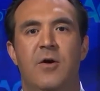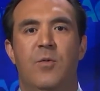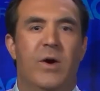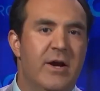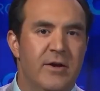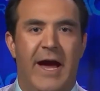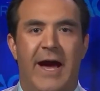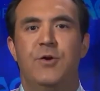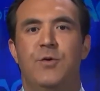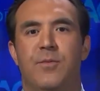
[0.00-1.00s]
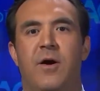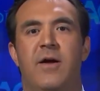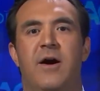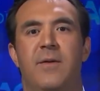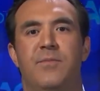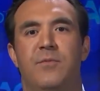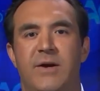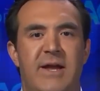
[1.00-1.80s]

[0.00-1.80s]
where how you were brought up, what